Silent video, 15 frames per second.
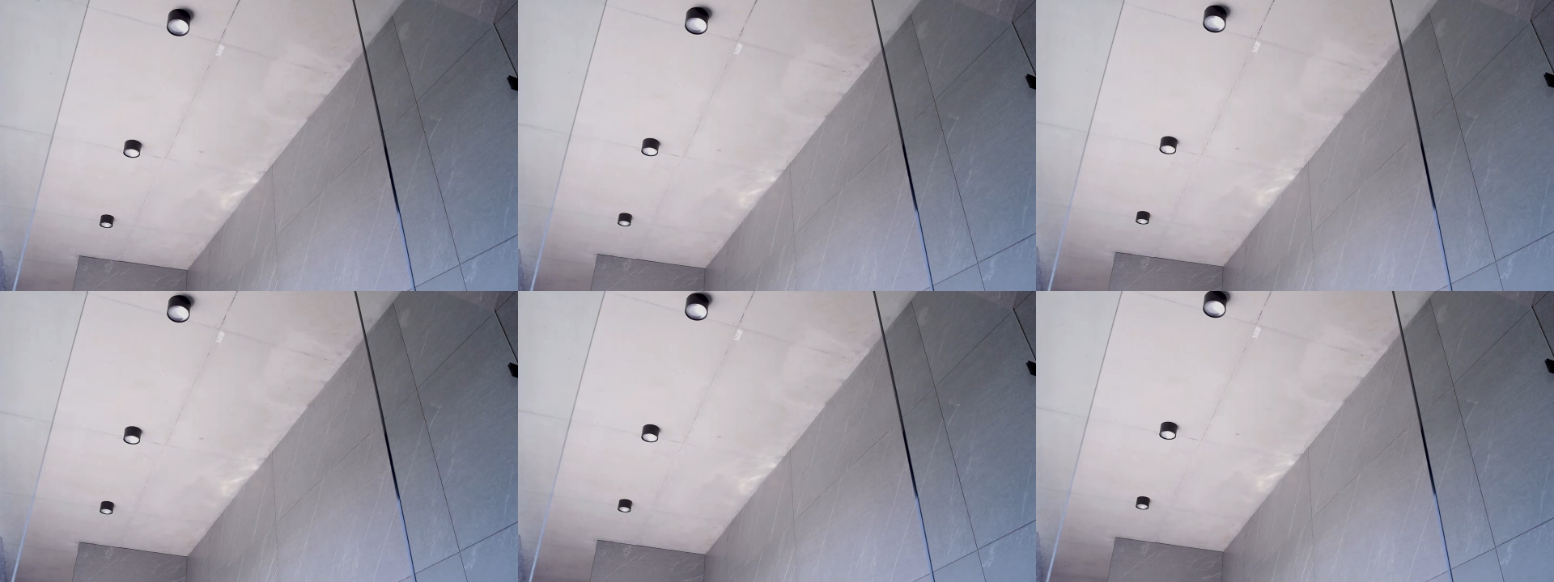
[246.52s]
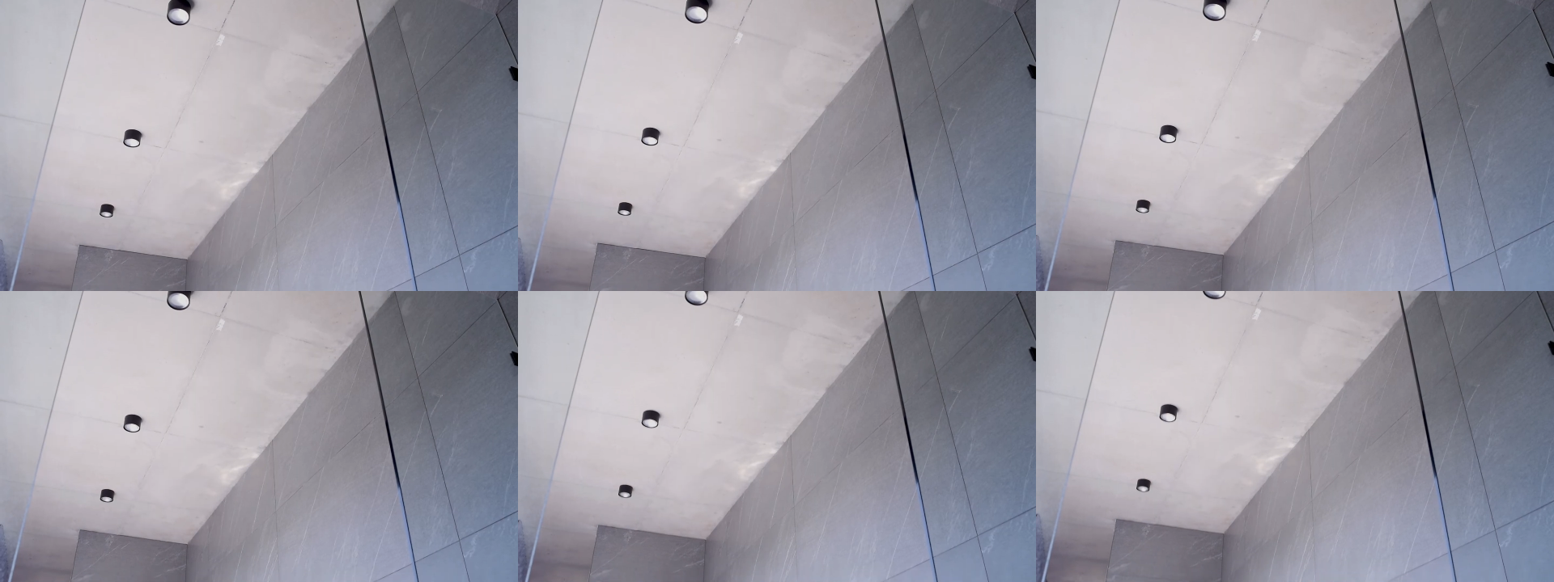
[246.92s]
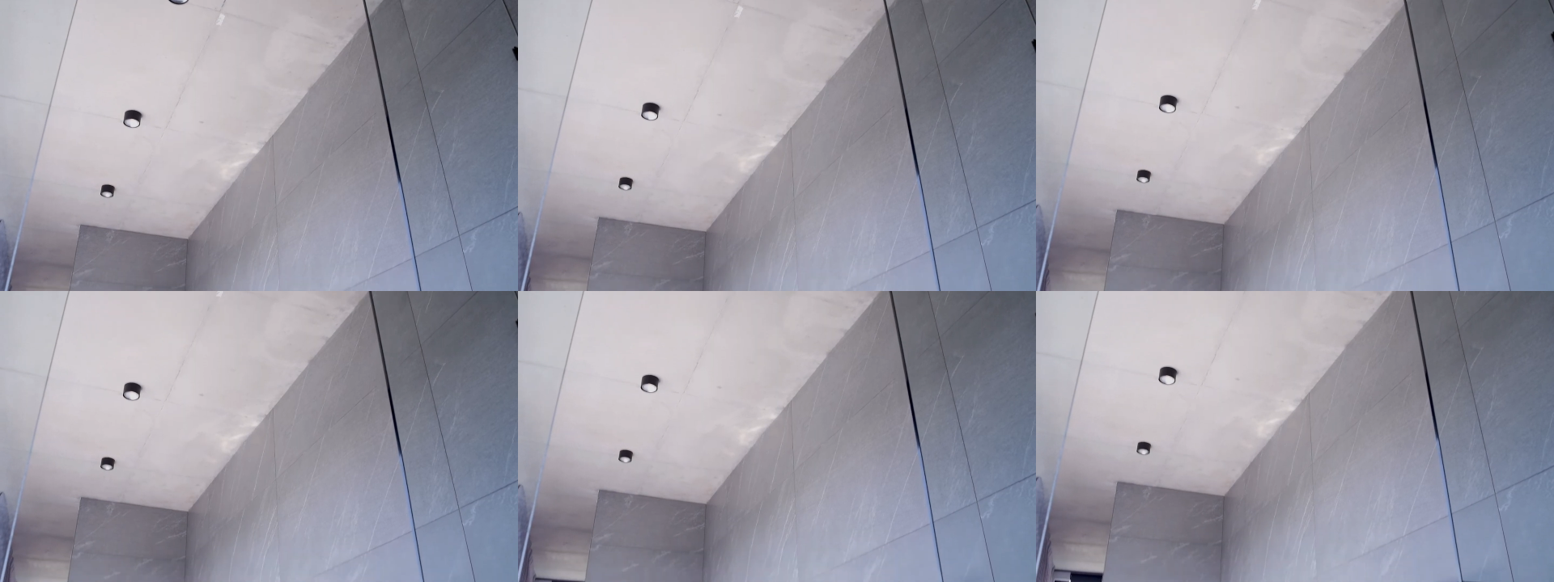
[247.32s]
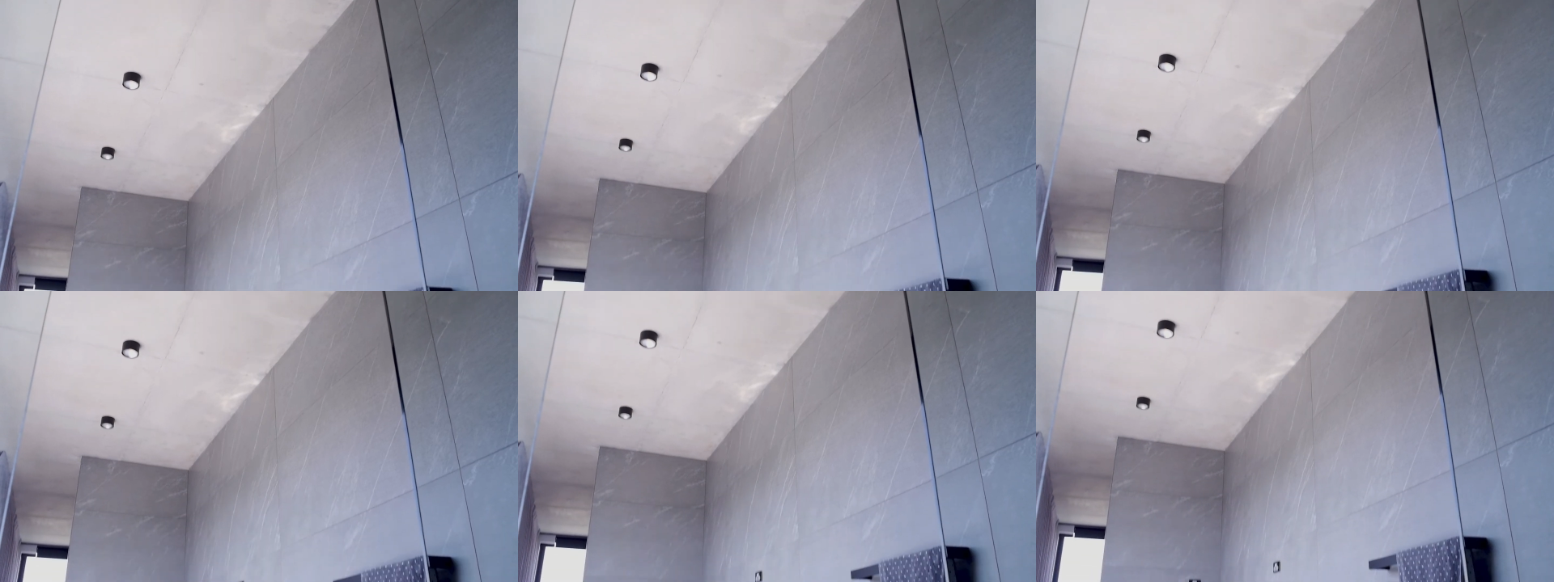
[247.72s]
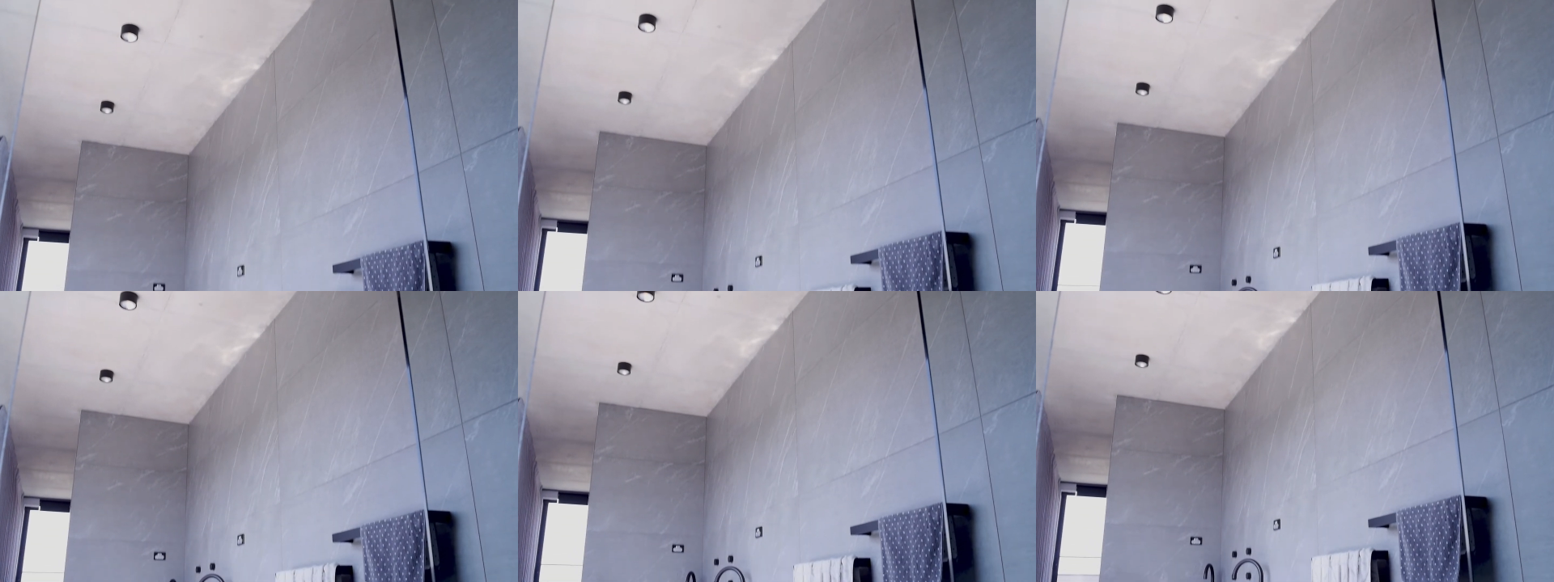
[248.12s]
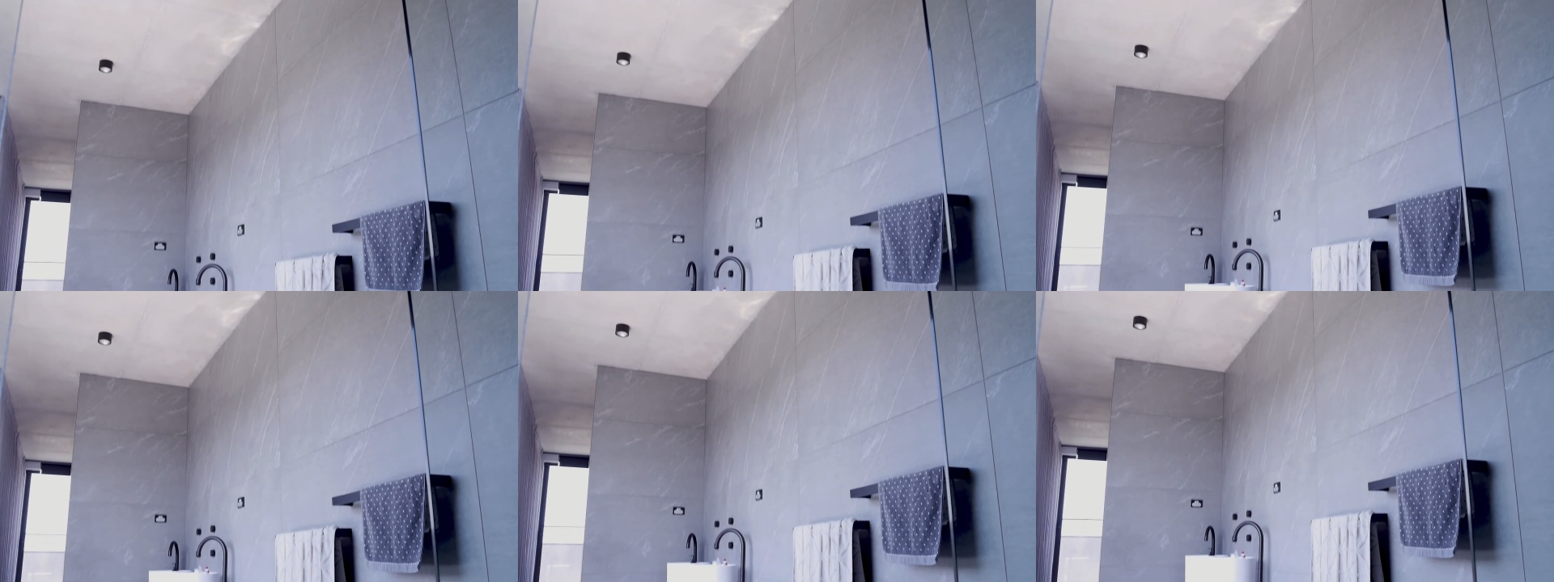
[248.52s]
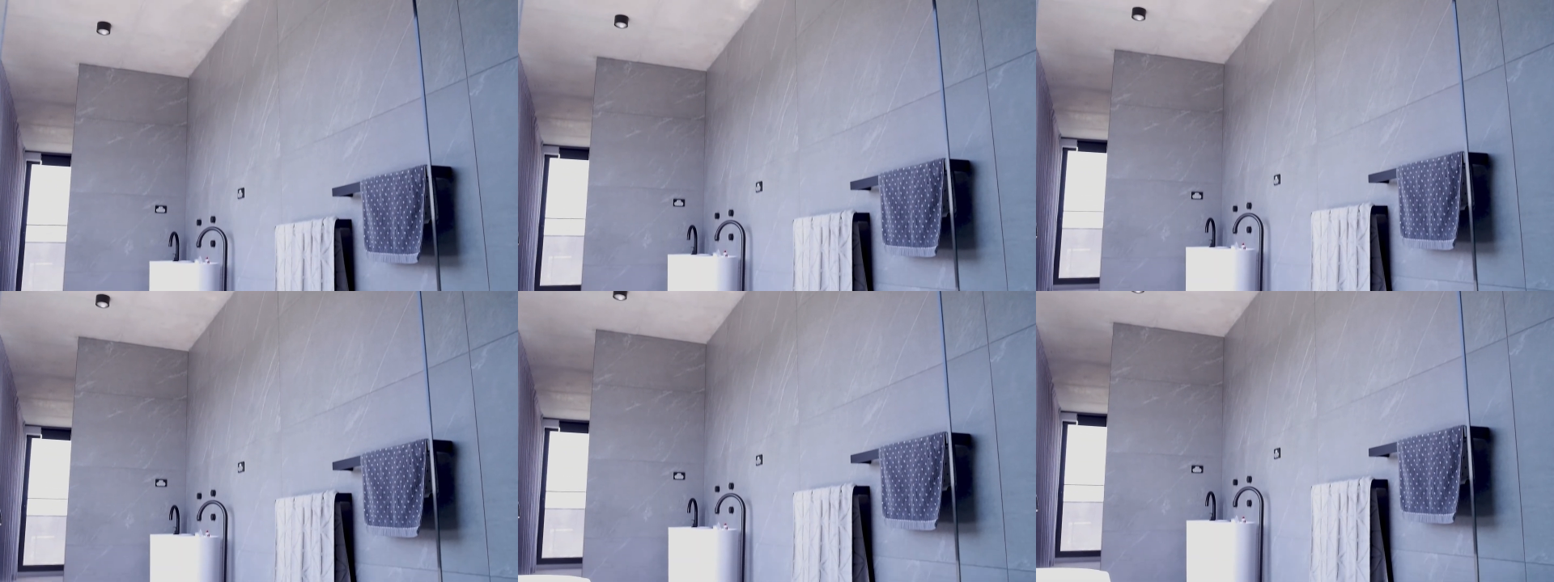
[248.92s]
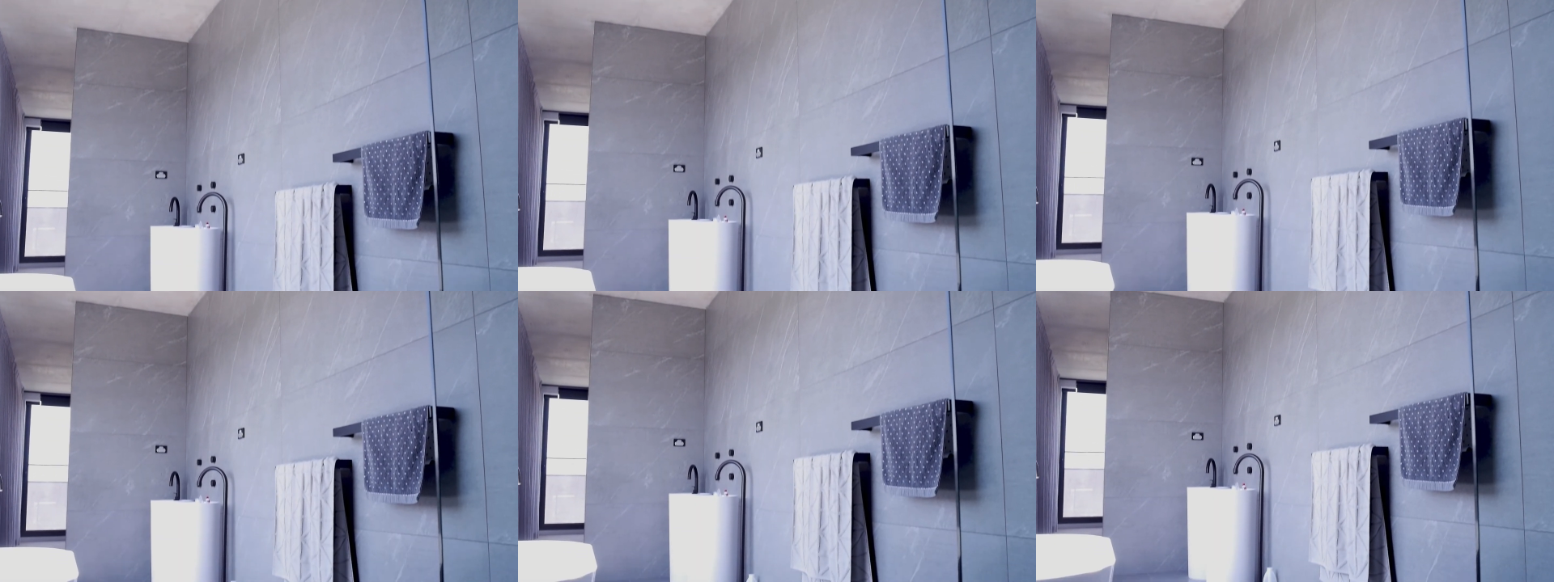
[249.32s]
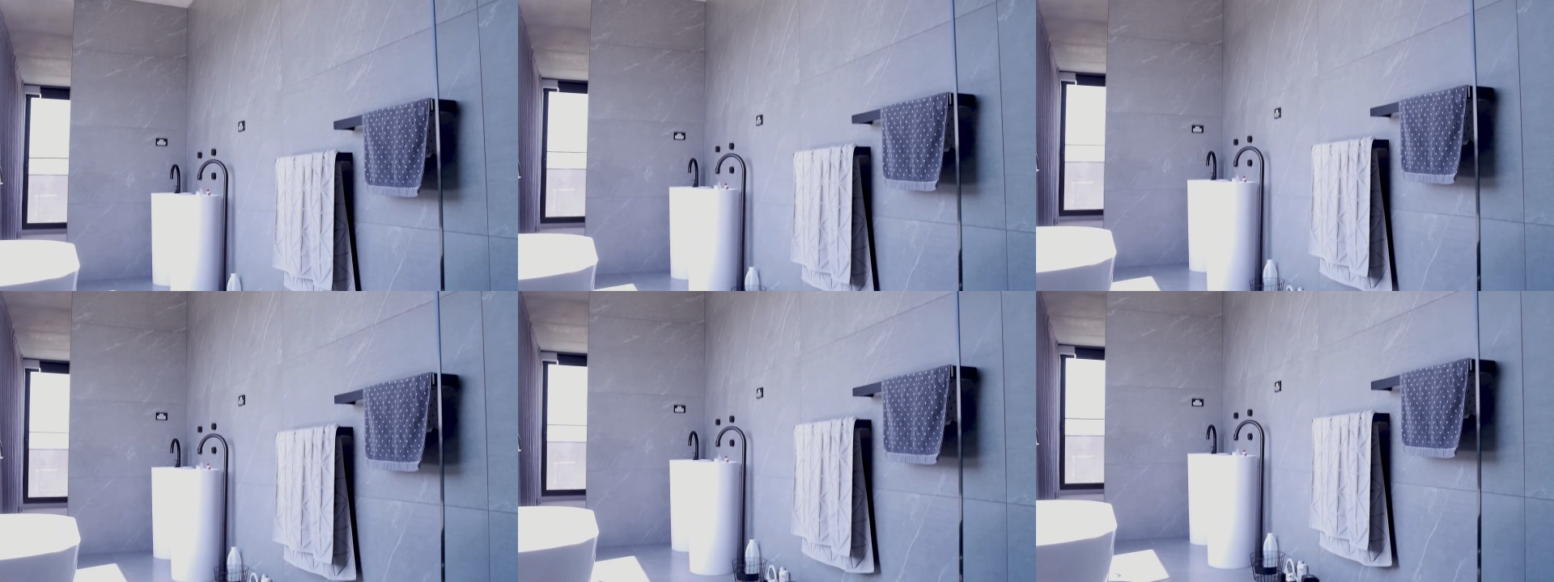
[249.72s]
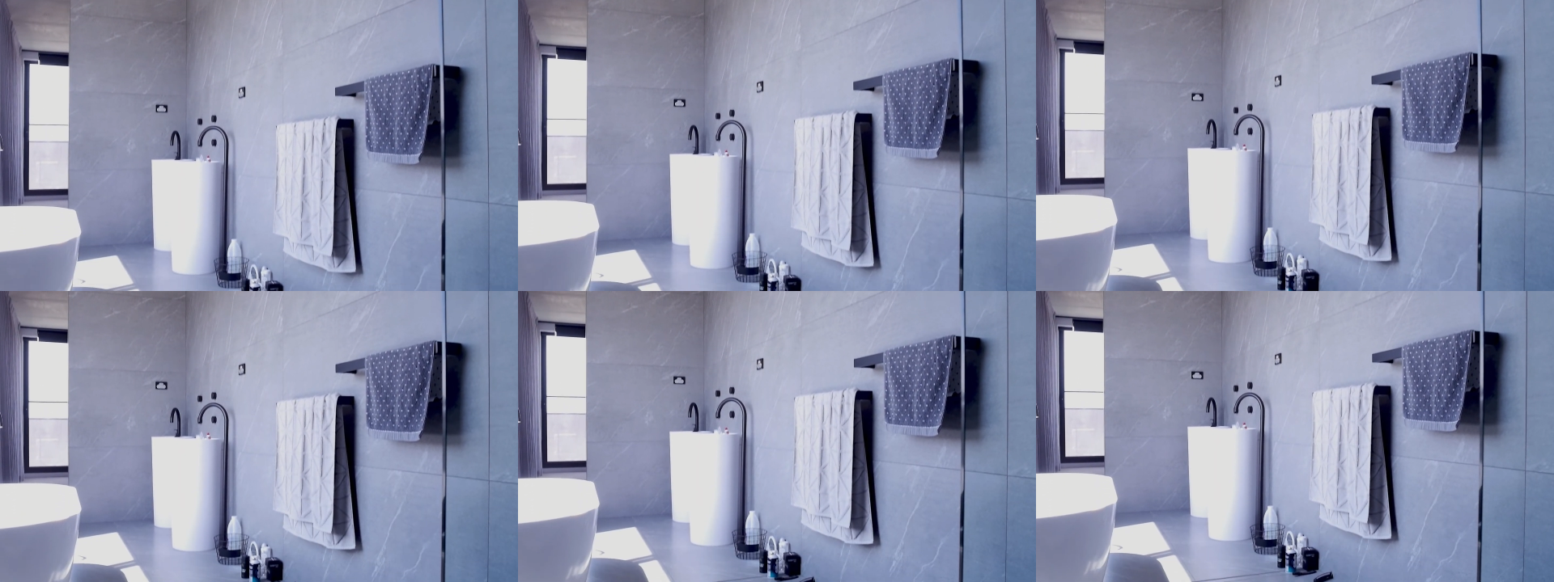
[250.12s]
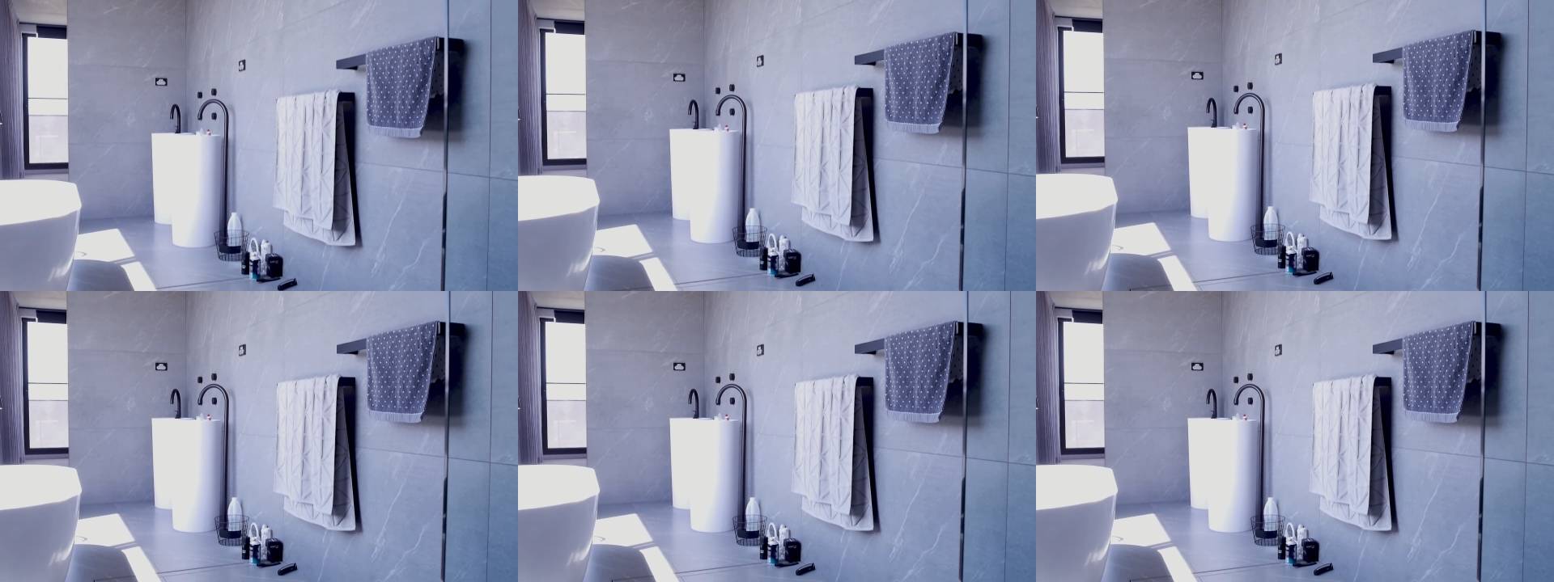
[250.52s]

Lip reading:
[unreadable: no face in view]